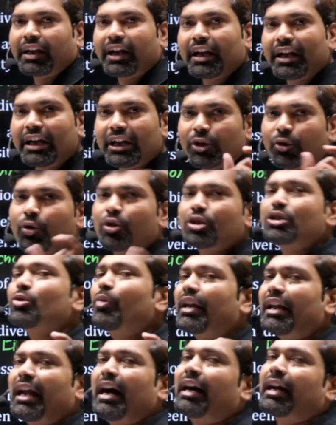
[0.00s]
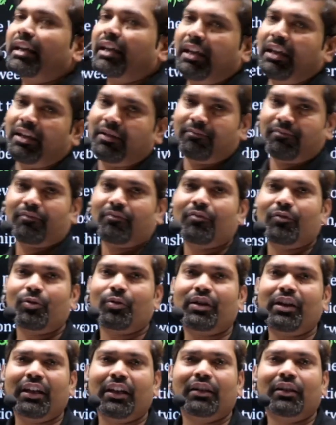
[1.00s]
individual agi
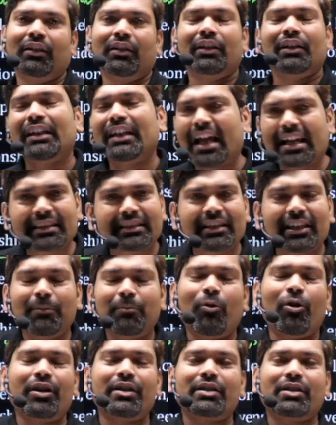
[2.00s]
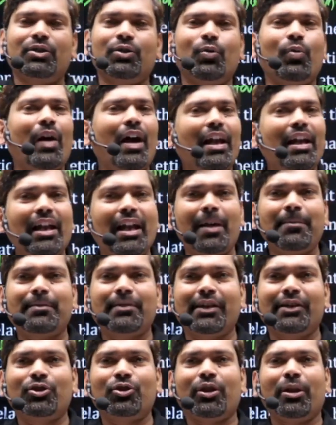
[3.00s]
okay national forest to wildlife
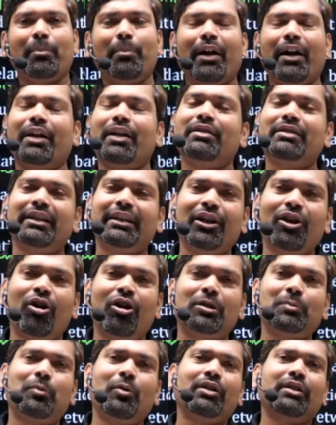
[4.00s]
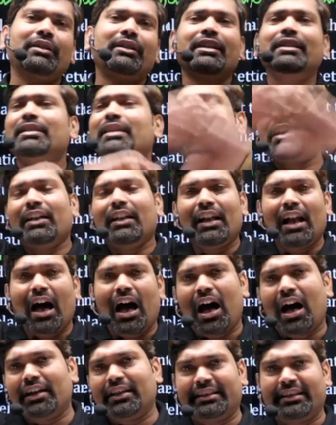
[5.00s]
sanctuary biodiversity hotspot these are in
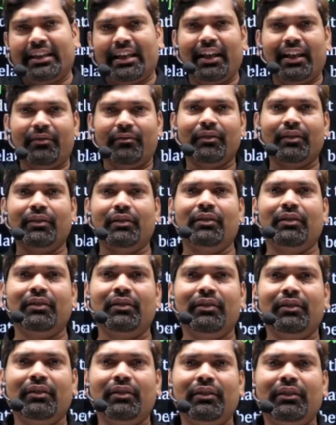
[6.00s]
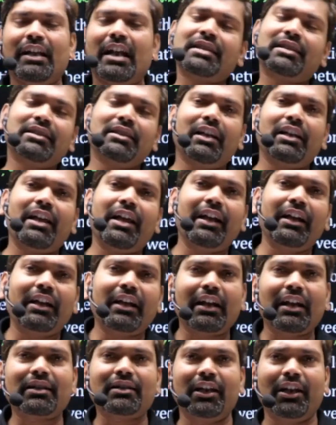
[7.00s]
large scale national and
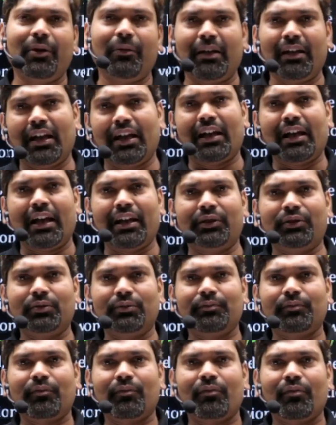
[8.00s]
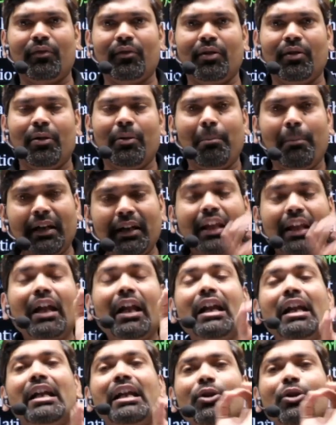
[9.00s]
international level alla aitu but
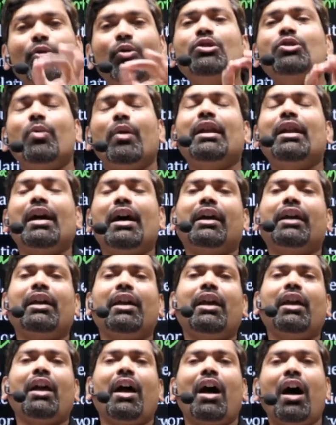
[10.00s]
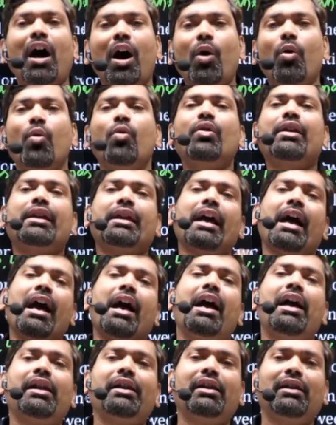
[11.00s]
individual agi how can